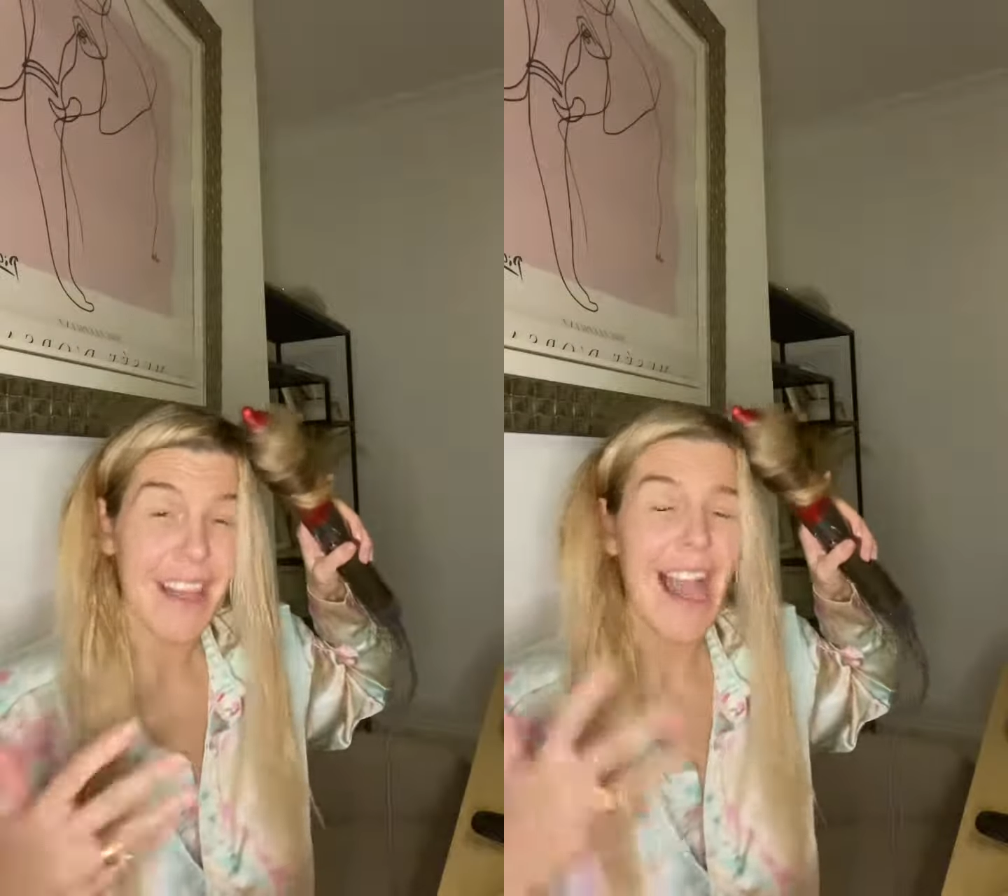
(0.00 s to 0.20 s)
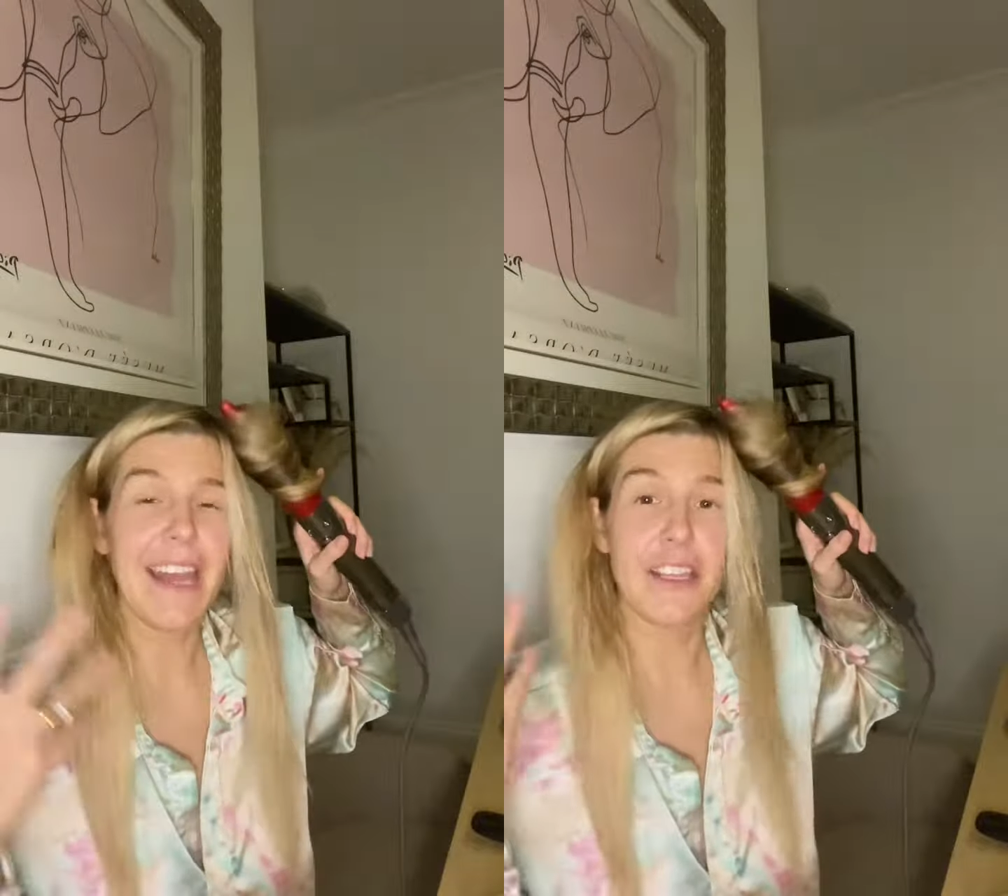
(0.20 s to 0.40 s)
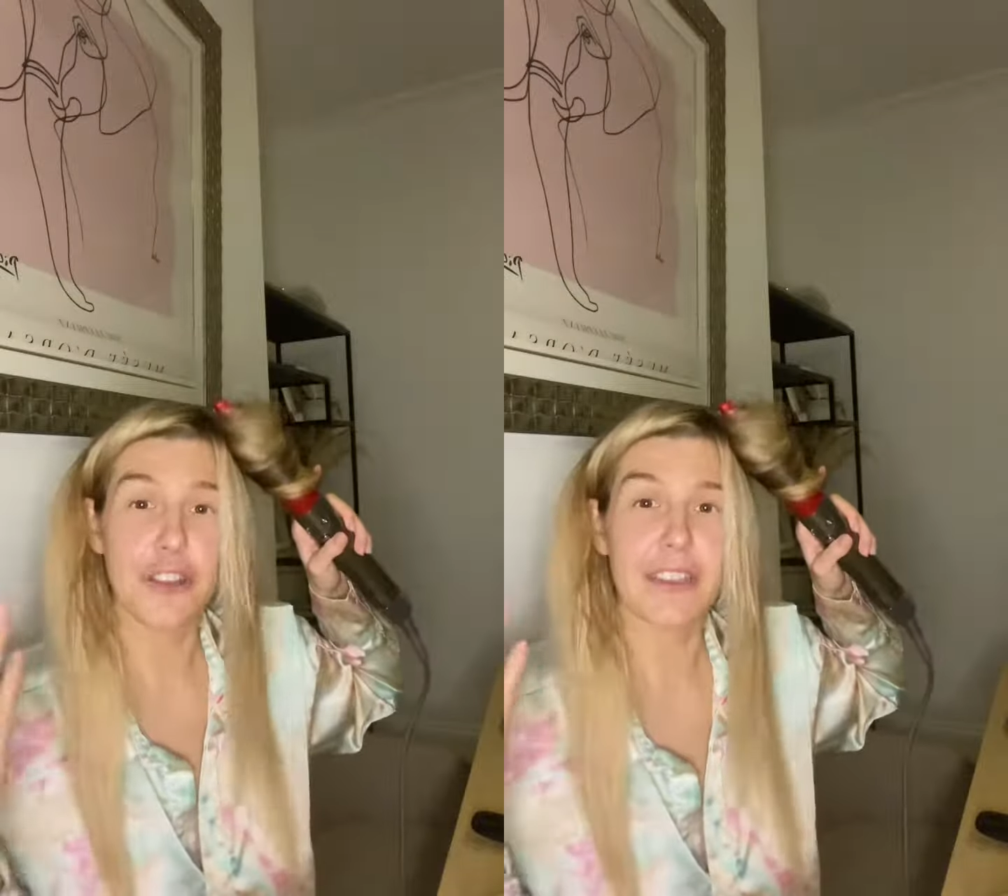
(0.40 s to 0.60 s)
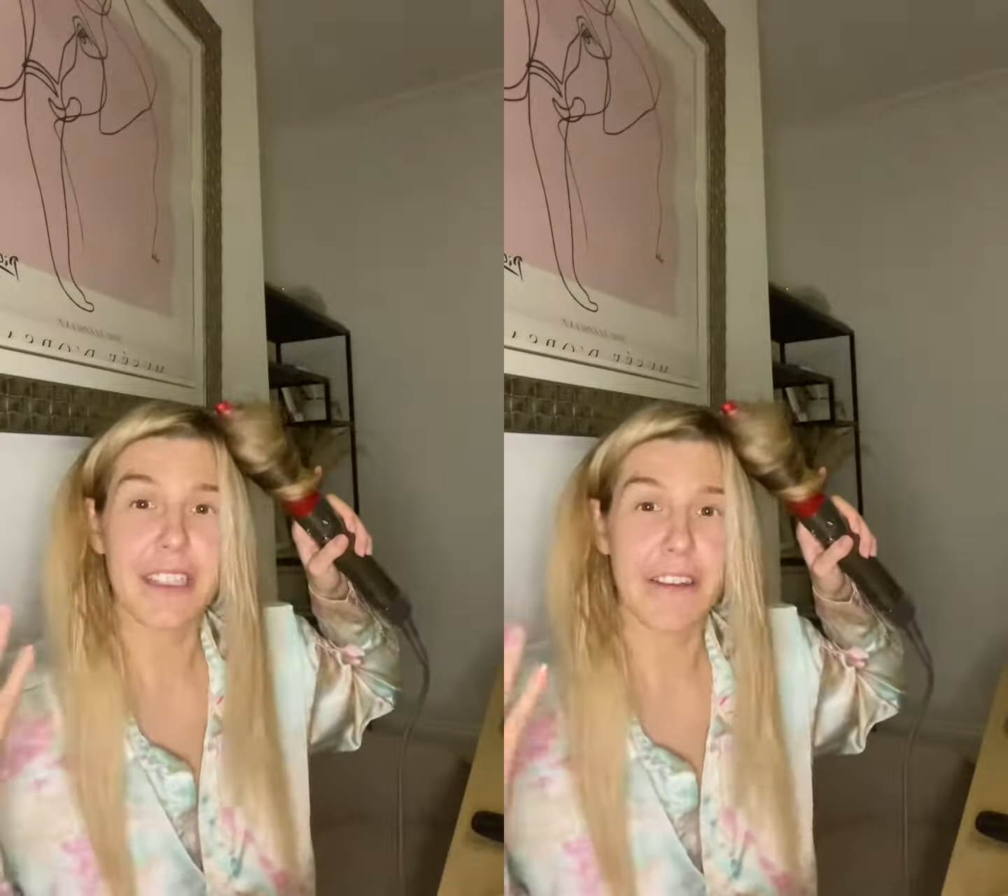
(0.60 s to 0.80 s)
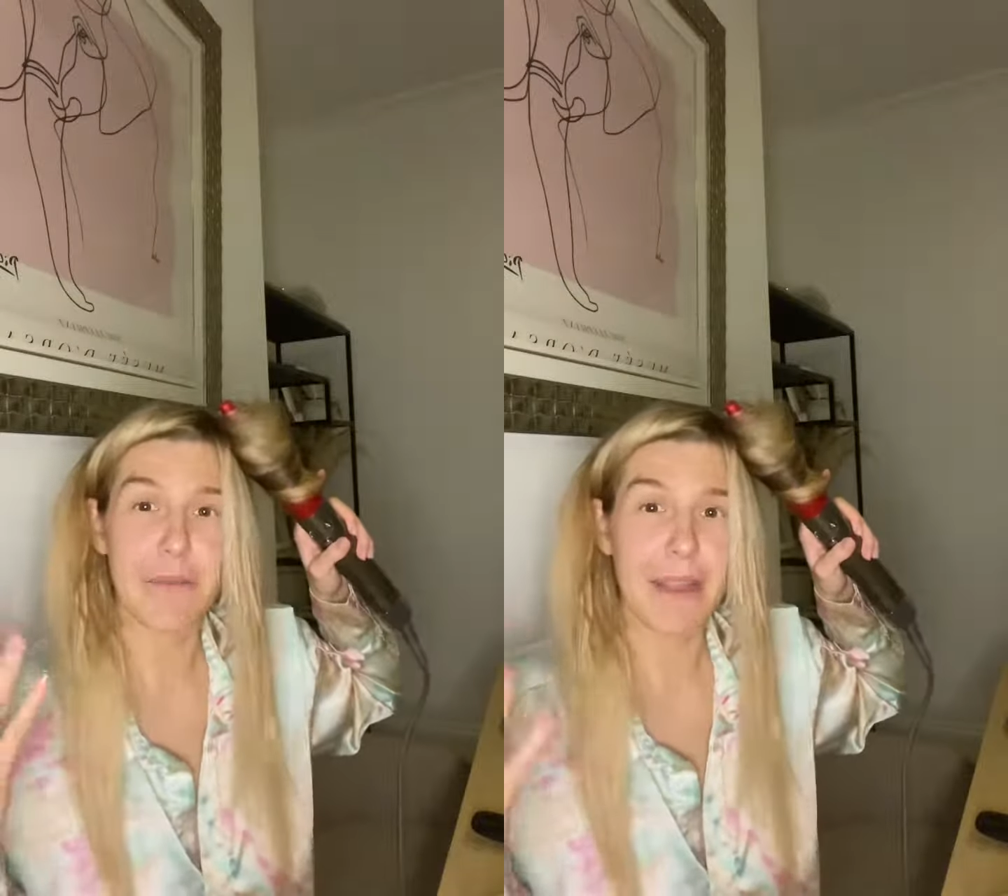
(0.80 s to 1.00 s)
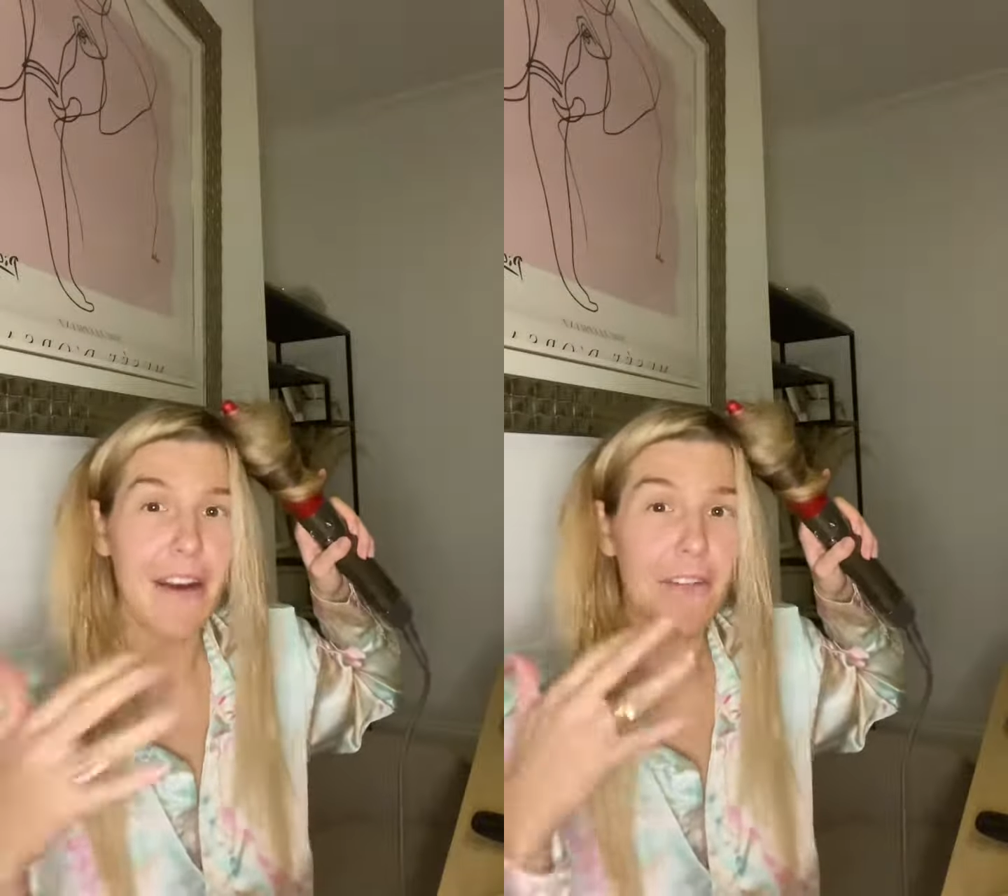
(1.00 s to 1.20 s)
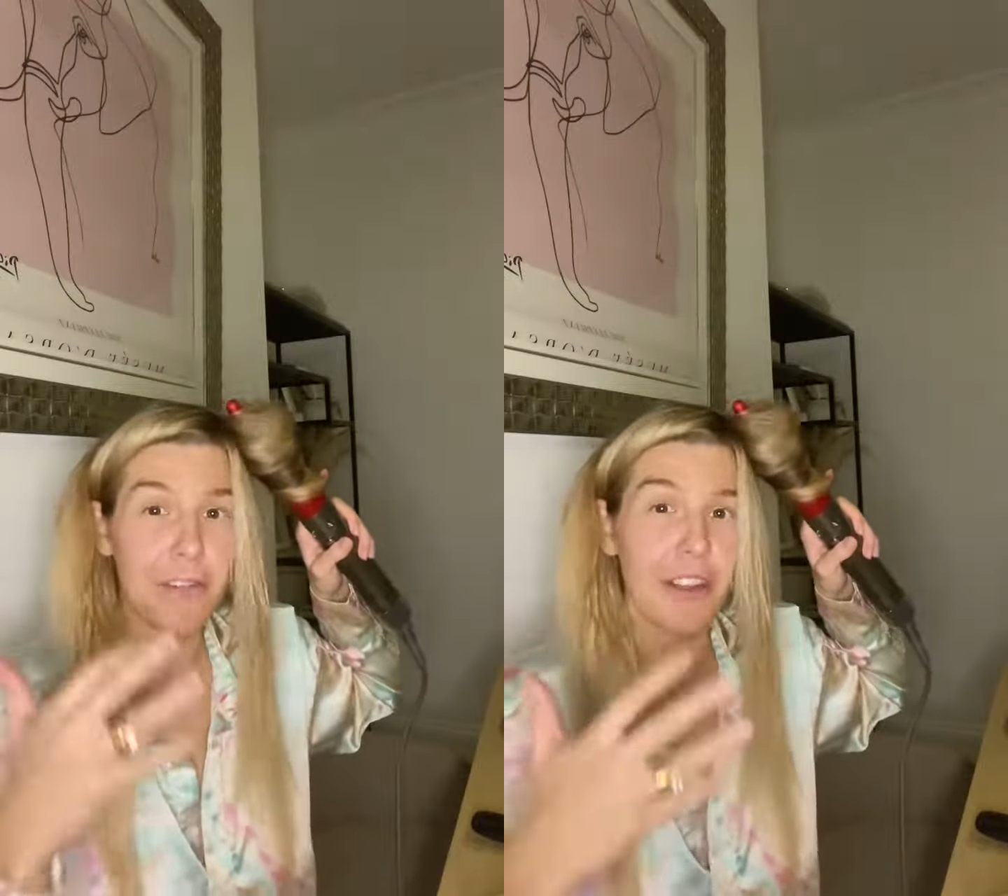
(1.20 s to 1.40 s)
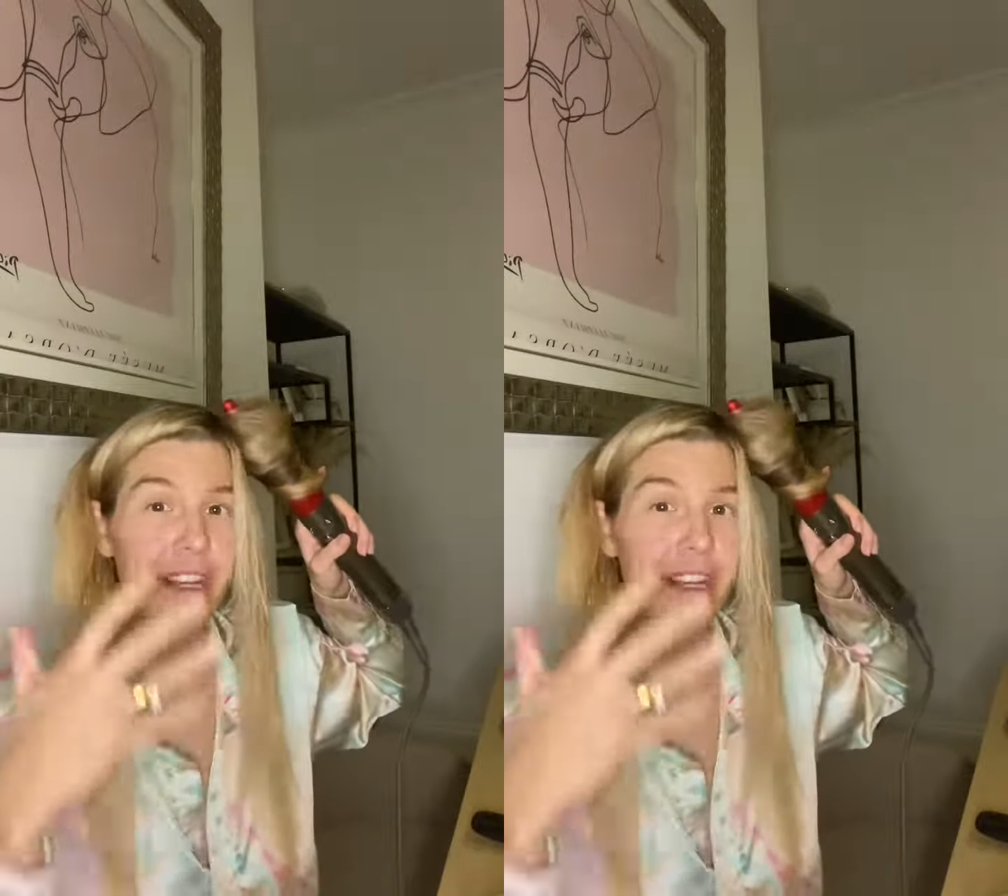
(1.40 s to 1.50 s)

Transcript: and it just gives me that fuller,